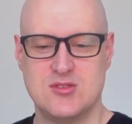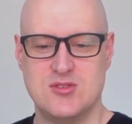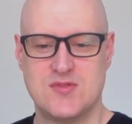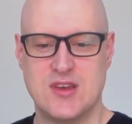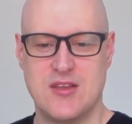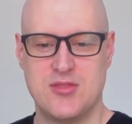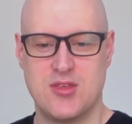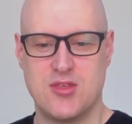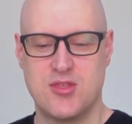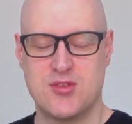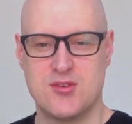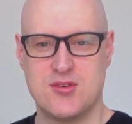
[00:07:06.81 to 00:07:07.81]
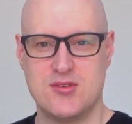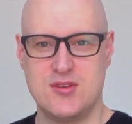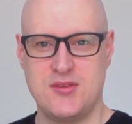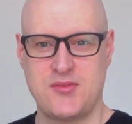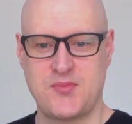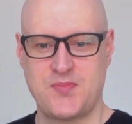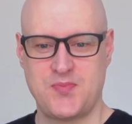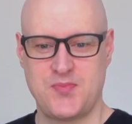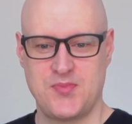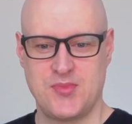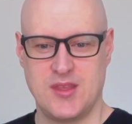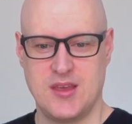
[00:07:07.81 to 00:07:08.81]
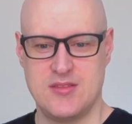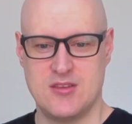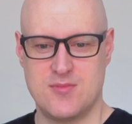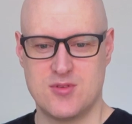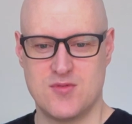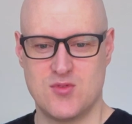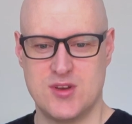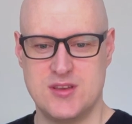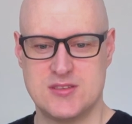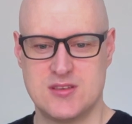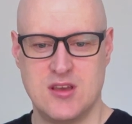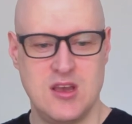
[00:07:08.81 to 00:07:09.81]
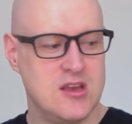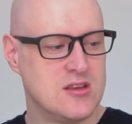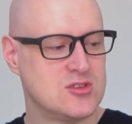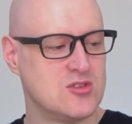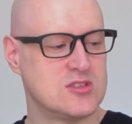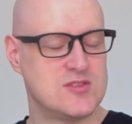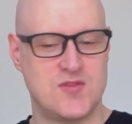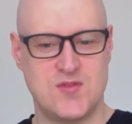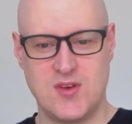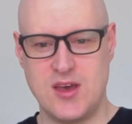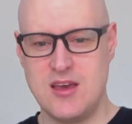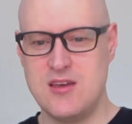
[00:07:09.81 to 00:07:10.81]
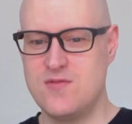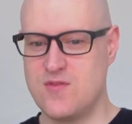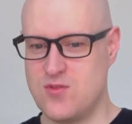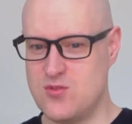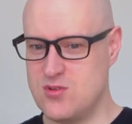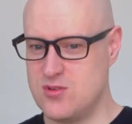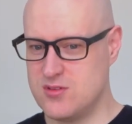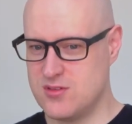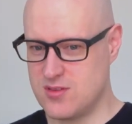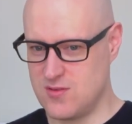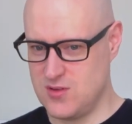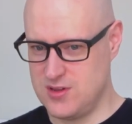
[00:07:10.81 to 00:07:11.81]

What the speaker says: You've got the 3rd in the upper voice, so it's 5, 4, 3.